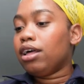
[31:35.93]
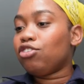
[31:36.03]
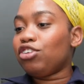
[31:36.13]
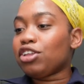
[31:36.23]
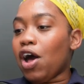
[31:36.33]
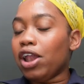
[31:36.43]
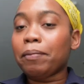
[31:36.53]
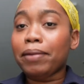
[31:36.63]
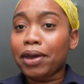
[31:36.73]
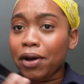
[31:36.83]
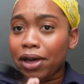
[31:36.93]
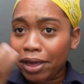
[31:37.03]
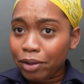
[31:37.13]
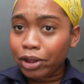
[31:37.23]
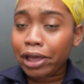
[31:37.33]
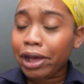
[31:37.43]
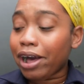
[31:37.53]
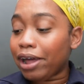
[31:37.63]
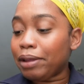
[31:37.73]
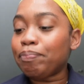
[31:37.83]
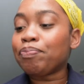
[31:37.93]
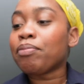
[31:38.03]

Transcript: She's calling me. Okay, look at God.